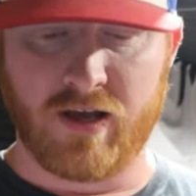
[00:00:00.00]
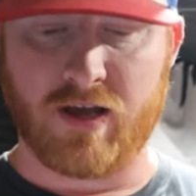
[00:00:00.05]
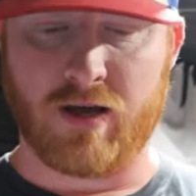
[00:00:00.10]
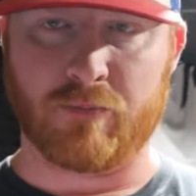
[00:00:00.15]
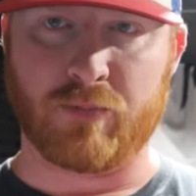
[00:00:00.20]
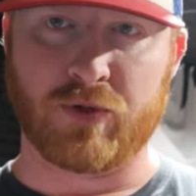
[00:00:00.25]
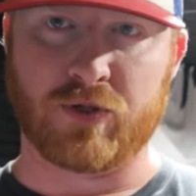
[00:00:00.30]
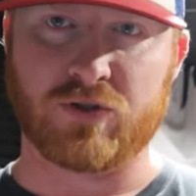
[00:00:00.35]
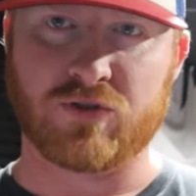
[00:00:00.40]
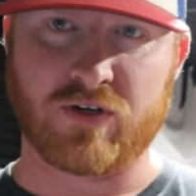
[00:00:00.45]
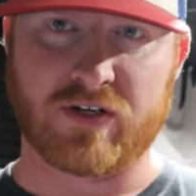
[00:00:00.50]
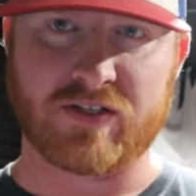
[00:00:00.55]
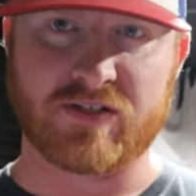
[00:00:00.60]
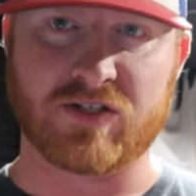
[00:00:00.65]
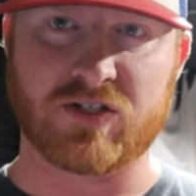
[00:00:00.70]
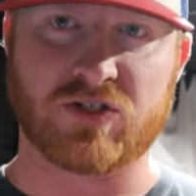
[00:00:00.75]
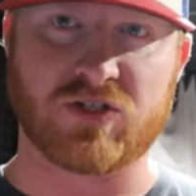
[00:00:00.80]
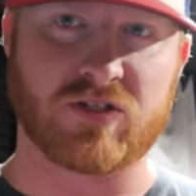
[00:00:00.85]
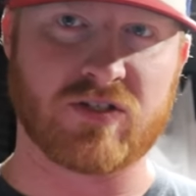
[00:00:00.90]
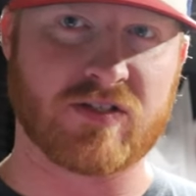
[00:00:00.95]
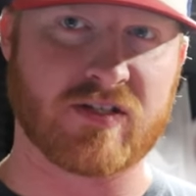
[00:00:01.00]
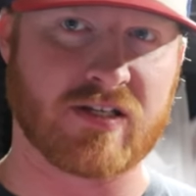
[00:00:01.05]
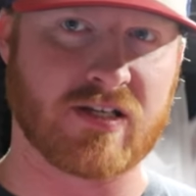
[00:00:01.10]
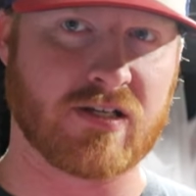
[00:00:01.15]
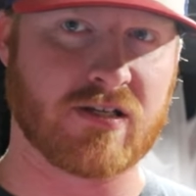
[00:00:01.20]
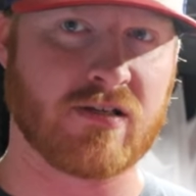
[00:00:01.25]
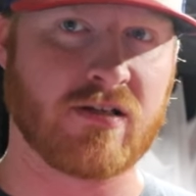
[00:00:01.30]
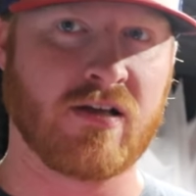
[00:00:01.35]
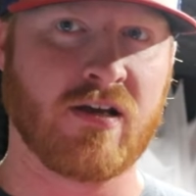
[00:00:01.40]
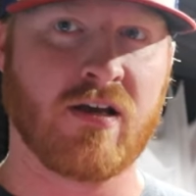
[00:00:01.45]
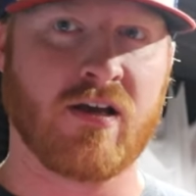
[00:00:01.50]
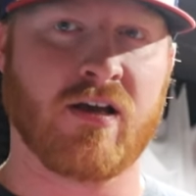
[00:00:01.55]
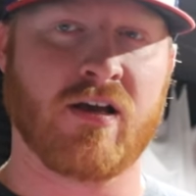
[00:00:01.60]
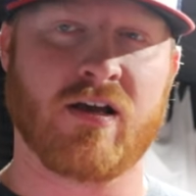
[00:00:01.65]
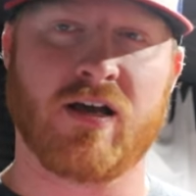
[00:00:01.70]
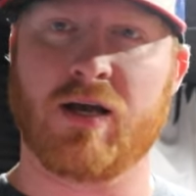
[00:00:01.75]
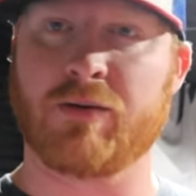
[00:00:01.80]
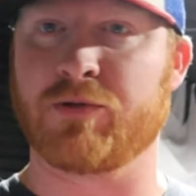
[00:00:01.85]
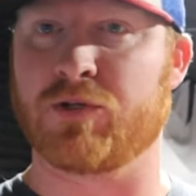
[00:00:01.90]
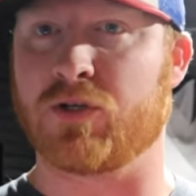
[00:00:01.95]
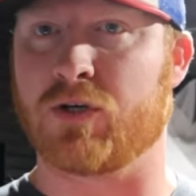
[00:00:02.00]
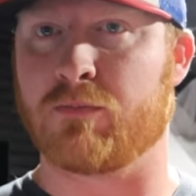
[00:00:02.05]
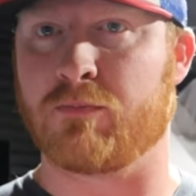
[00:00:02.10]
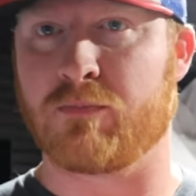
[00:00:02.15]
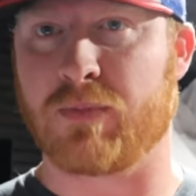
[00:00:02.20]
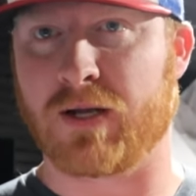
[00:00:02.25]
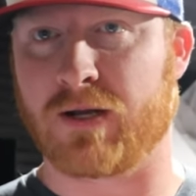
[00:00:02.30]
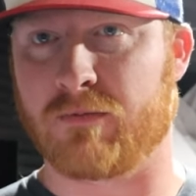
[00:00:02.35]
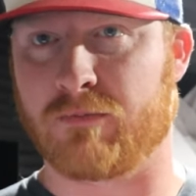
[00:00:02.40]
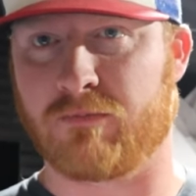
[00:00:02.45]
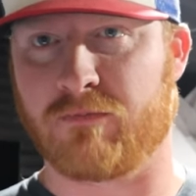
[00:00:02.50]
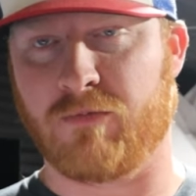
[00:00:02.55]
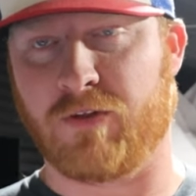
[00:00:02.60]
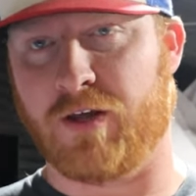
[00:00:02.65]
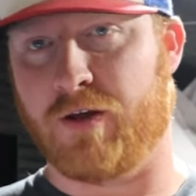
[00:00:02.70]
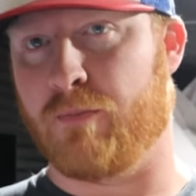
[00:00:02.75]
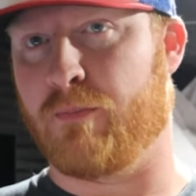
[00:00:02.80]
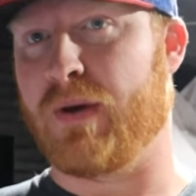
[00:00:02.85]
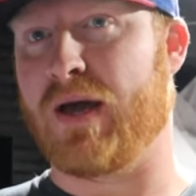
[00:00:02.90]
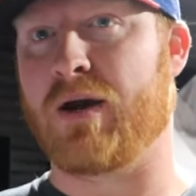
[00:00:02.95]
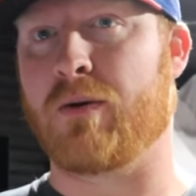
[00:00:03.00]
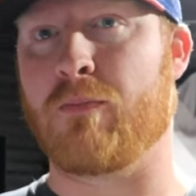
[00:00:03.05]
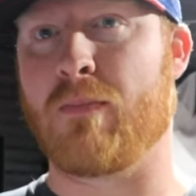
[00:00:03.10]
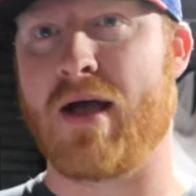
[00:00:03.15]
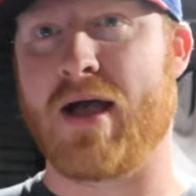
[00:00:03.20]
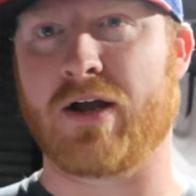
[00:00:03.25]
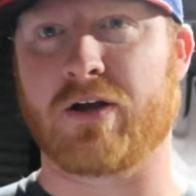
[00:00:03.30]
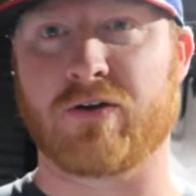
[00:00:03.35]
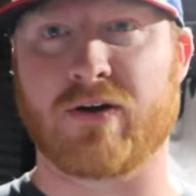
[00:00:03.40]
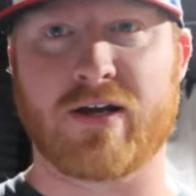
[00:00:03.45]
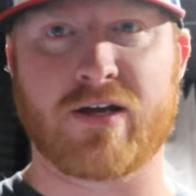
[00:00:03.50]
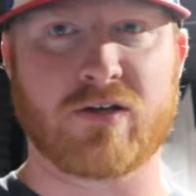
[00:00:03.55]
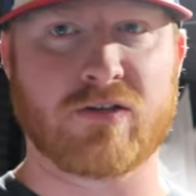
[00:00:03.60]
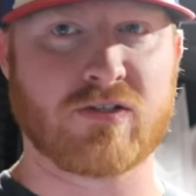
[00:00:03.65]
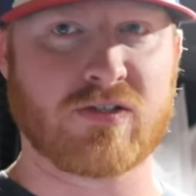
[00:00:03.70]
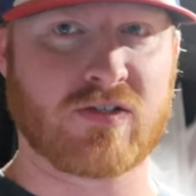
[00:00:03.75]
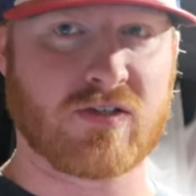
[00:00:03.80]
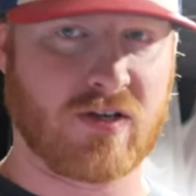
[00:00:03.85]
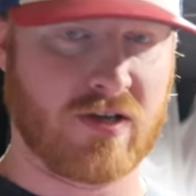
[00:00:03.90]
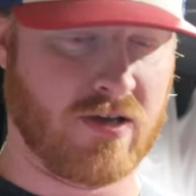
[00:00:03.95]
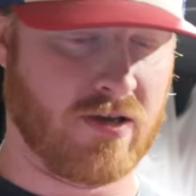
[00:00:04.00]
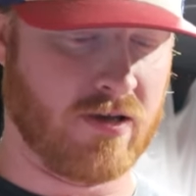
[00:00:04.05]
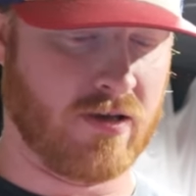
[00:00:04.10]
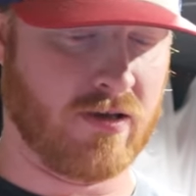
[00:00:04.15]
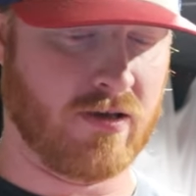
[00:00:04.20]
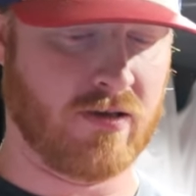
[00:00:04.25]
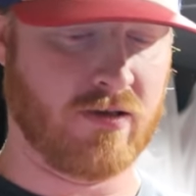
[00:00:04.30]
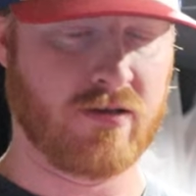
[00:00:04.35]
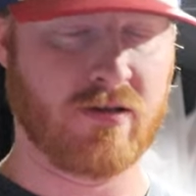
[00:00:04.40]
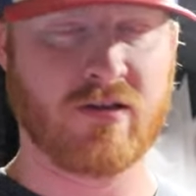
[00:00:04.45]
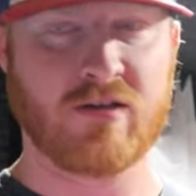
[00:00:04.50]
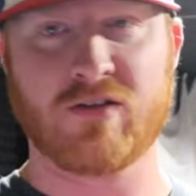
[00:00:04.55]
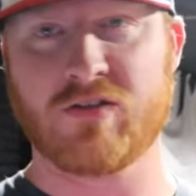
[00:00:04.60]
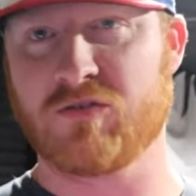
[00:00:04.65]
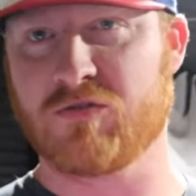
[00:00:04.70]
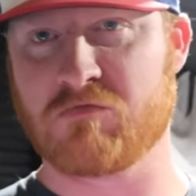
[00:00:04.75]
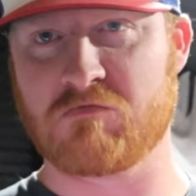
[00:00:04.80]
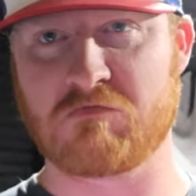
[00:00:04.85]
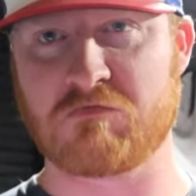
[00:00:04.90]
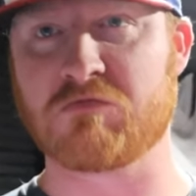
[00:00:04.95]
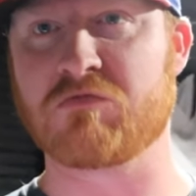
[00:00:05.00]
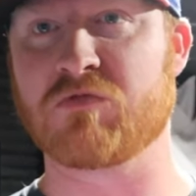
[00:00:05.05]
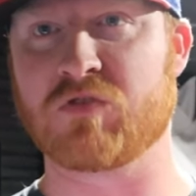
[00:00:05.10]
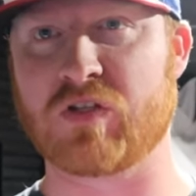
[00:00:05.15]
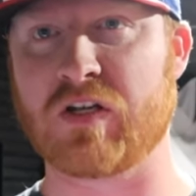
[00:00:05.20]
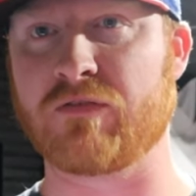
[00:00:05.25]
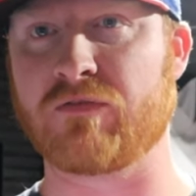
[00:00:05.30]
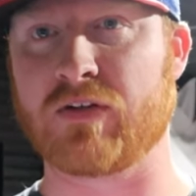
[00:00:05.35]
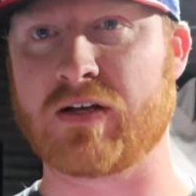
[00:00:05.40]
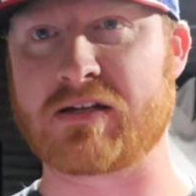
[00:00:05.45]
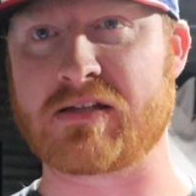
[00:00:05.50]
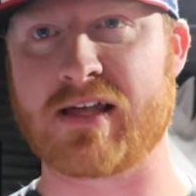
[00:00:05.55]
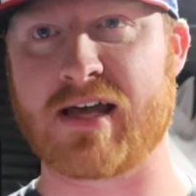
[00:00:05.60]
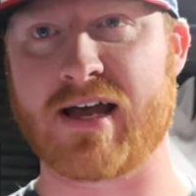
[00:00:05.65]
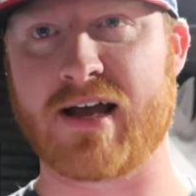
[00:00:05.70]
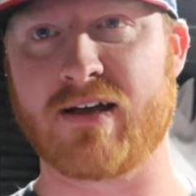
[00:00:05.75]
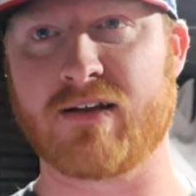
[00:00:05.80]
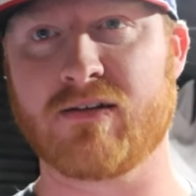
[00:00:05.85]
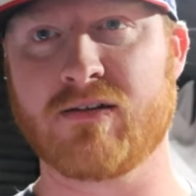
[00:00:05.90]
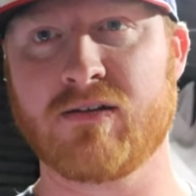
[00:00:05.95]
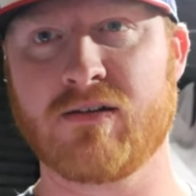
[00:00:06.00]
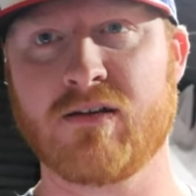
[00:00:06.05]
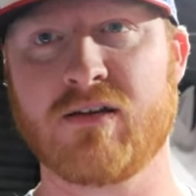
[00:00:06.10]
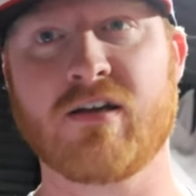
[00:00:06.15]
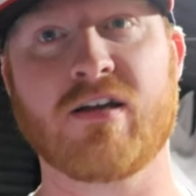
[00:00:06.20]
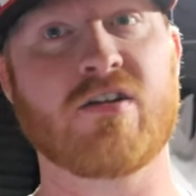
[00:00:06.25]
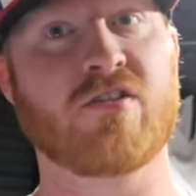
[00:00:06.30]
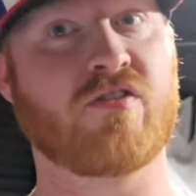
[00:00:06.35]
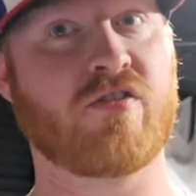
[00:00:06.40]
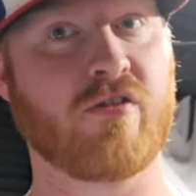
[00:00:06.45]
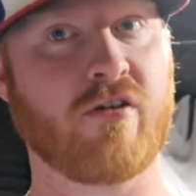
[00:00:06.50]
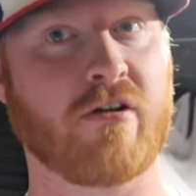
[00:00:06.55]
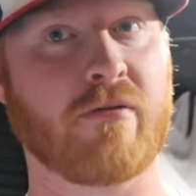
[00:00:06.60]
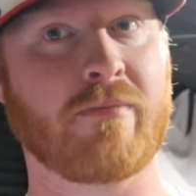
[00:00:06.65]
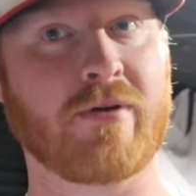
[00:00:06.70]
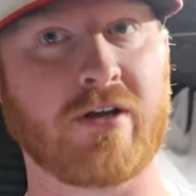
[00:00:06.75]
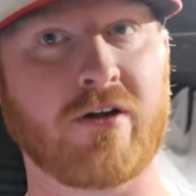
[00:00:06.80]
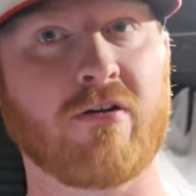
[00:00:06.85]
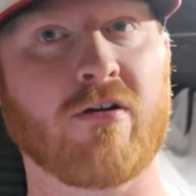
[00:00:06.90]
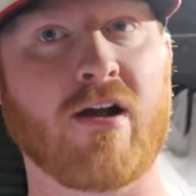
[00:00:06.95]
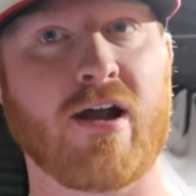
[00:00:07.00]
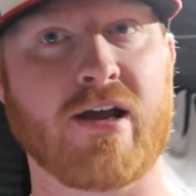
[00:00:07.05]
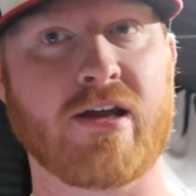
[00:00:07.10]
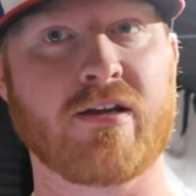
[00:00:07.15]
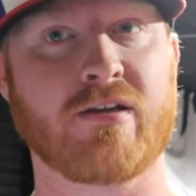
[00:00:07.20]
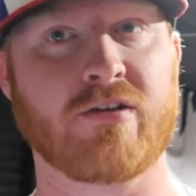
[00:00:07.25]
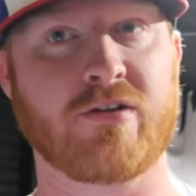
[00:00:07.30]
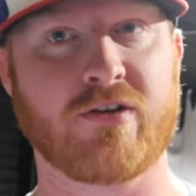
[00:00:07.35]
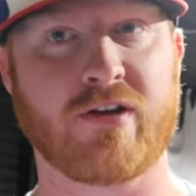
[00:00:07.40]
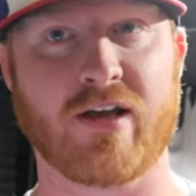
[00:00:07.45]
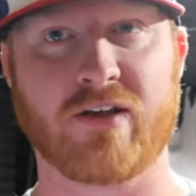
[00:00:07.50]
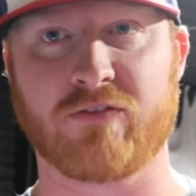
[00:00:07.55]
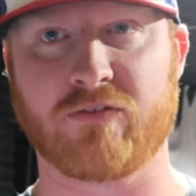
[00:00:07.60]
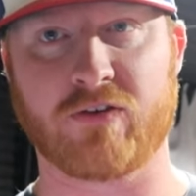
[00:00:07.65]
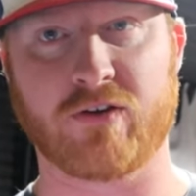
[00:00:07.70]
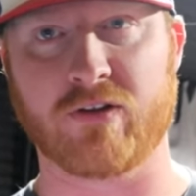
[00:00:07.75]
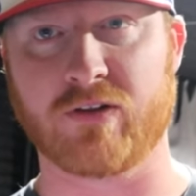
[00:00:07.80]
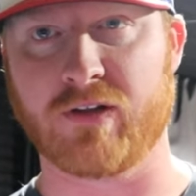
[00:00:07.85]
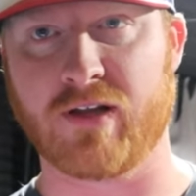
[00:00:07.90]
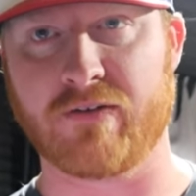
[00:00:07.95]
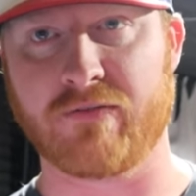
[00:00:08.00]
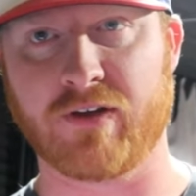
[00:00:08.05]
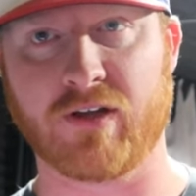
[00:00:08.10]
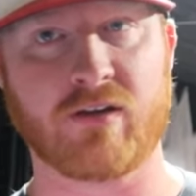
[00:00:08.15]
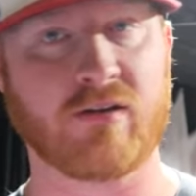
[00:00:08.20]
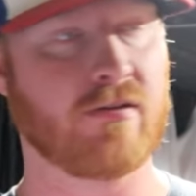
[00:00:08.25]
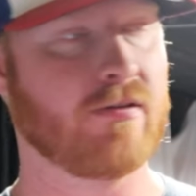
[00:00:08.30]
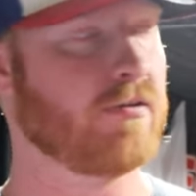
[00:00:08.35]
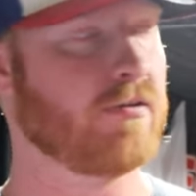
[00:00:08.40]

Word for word: I'm putting transitions in. I'm doing big, you know, better backgrounds, stuff like that. It's gonna be great. You guys are gonna love it.